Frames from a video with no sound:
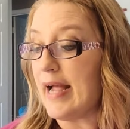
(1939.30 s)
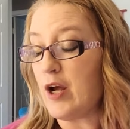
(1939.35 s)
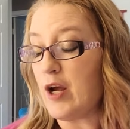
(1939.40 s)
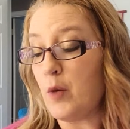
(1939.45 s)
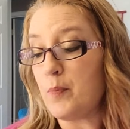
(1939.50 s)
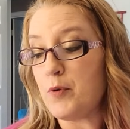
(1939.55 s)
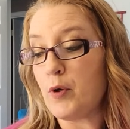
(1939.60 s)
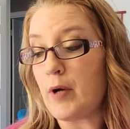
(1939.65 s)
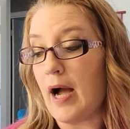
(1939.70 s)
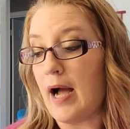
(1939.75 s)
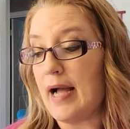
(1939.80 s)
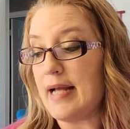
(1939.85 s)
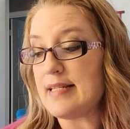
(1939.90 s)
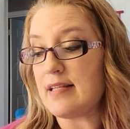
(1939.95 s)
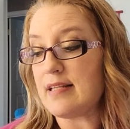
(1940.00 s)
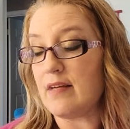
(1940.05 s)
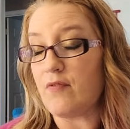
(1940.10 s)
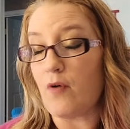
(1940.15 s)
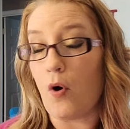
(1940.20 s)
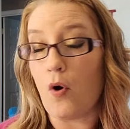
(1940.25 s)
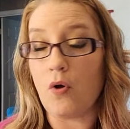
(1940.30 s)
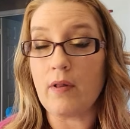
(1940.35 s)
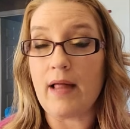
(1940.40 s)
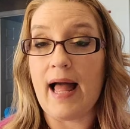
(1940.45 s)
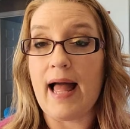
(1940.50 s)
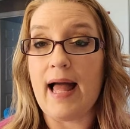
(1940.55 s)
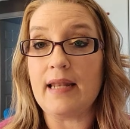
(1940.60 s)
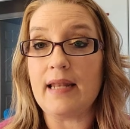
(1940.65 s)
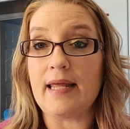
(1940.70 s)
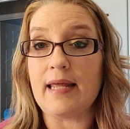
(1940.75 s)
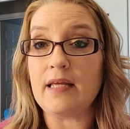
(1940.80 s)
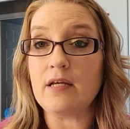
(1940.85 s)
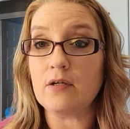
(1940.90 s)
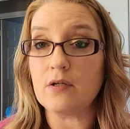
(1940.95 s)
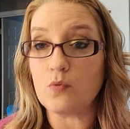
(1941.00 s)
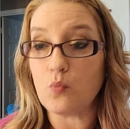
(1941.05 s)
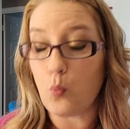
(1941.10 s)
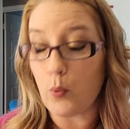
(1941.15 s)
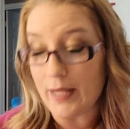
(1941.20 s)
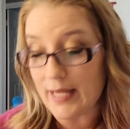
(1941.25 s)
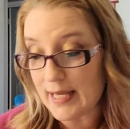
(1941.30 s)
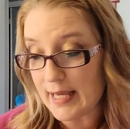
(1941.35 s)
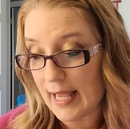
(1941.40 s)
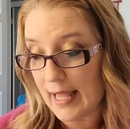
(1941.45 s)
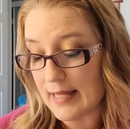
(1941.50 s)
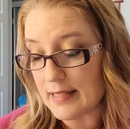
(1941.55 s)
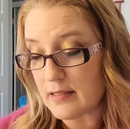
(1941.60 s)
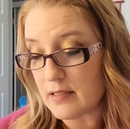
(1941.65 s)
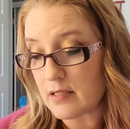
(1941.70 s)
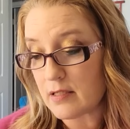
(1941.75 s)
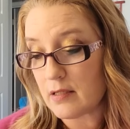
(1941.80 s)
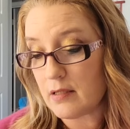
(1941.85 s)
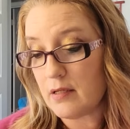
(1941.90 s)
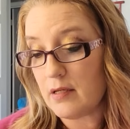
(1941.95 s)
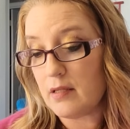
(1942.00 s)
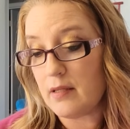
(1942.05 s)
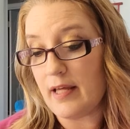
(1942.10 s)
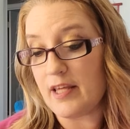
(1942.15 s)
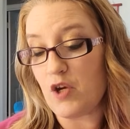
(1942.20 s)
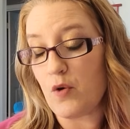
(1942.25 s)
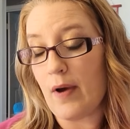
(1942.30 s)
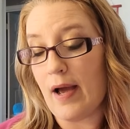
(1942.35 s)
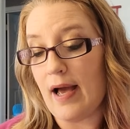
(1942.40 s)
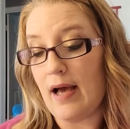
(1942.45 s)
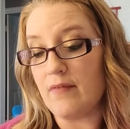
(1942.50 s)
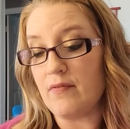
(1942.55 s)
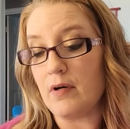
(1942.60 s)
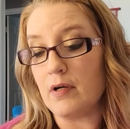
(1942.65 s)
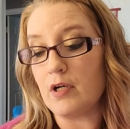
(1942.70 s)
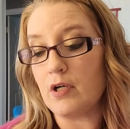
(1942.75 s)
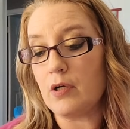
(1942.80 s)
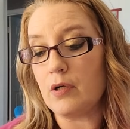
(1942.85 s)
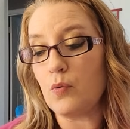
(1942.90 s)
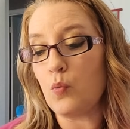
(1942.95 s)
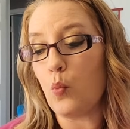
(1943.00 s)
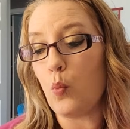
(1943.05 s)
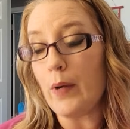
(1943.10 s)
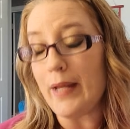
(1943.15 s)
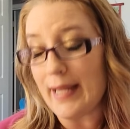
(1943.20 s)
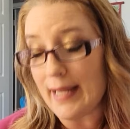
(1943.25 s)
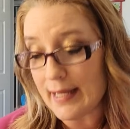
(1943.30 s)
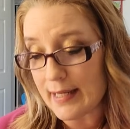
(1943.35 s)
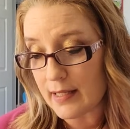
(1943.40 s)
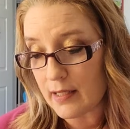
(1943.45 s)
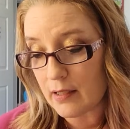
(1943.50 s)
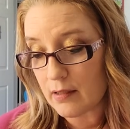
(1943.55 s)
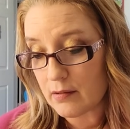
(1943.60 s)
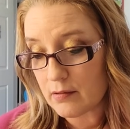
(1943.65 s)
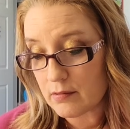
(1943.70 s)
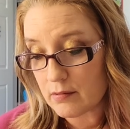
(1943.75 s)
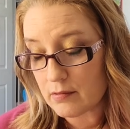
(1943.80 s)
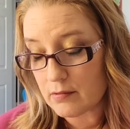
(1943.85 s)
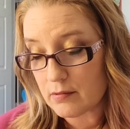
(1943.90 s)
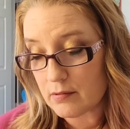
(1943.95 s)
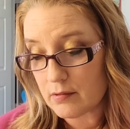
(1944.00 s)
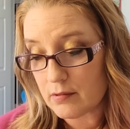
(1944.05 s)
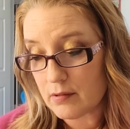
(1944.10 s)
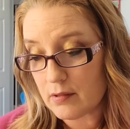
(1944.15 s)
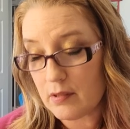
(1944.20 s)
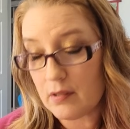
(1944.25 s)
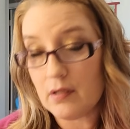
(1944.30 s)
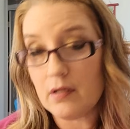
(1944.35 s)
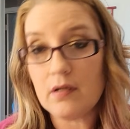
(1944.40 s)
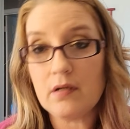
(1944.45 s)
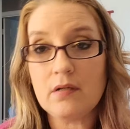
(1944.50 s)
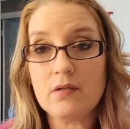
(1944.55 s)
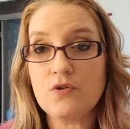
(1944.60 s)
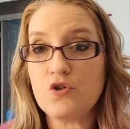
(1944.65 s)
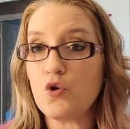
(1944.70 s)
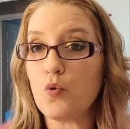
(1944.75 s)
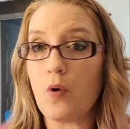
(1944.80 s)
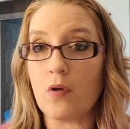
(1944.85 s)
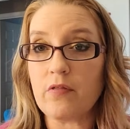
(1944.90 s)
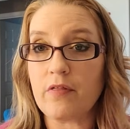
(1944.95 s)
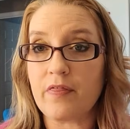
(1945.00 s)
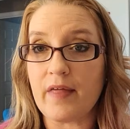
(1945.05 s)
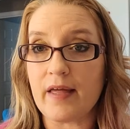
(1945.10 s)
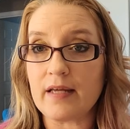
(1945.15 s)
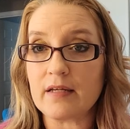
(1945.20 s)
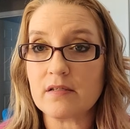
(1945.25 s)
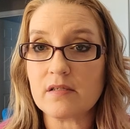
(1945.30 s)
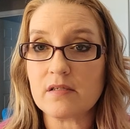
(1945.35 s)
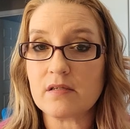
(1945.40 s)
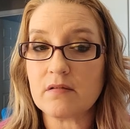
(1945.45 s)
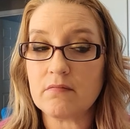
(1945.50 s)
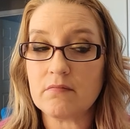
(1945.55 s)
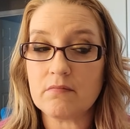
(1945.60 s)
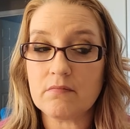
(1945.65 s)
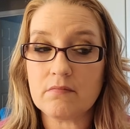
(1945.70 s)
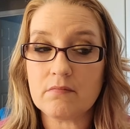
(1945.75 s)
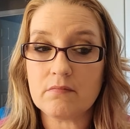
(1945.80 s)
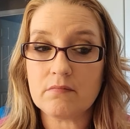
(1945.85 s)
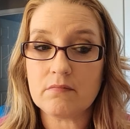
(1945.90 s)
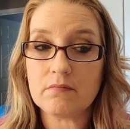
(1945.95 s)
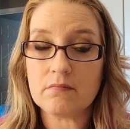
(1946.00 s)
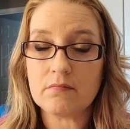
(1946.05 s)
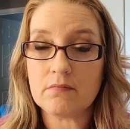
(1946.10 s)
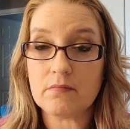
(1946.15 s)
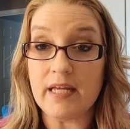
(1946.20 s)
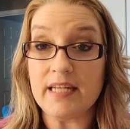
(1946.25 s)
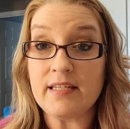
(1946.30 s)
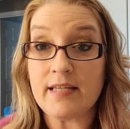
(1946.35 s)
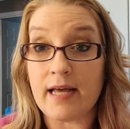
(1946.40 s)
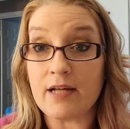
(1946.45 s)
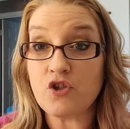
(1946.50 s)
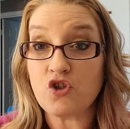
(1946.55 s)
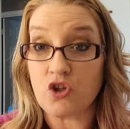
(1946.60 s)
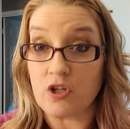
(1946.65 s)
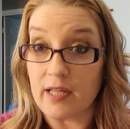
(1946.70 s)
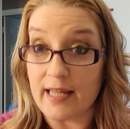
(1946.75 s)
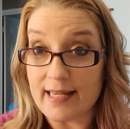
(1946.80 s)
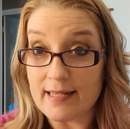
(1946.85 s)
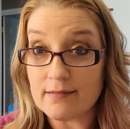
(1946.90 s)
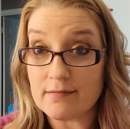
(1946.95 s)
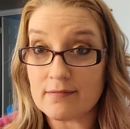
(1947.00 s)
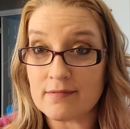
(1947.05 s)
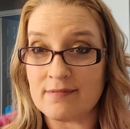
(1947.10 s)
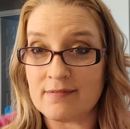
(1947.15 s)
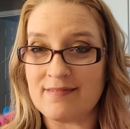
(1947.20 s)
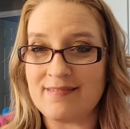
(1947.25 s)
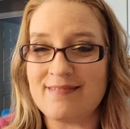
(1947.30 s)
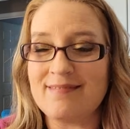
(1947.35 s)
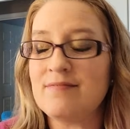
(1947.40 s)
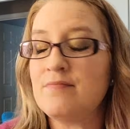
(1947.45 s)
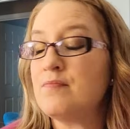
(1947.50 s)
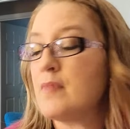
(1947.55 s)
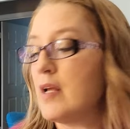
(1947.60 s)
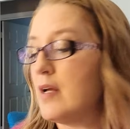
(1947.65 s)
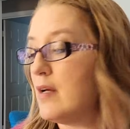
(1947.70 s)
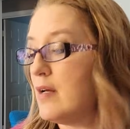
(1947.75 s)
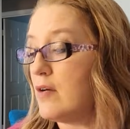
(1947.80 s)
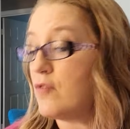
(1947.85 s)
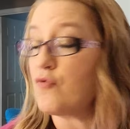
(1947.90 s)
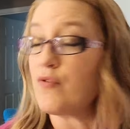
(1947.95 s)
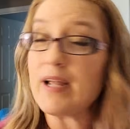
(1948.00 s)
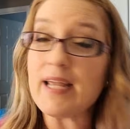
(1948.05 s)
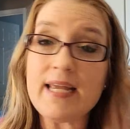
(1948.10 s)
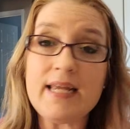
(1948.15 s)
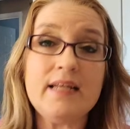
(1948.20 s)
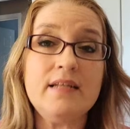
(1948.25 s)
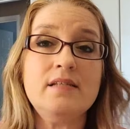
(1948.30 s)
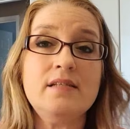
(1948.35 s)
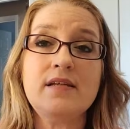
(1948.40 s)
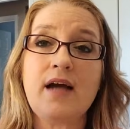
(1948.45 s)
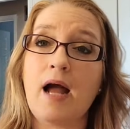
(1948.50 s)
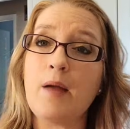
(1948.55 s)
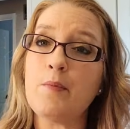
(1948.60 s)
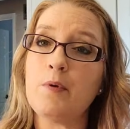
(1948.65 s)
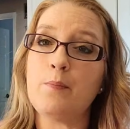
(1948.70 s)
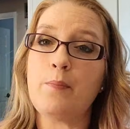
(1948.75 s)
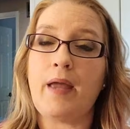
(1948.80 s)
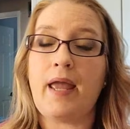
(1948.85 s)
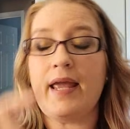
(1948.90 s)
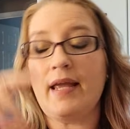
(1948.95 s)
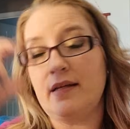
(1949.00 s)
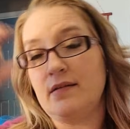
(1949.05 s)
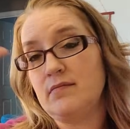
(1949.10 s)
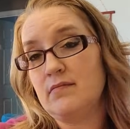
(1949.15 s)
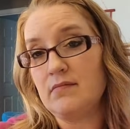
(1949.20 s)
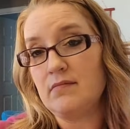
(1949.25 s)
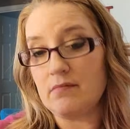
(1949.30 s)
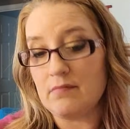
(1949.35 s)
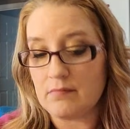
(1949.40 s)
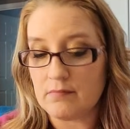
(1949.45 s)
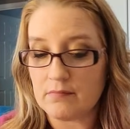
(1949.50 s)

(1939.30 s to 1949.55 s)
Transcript: I hope you guys have all had a good weekend, that you have a good week. Do all the things intentionally. Read, diamond paint,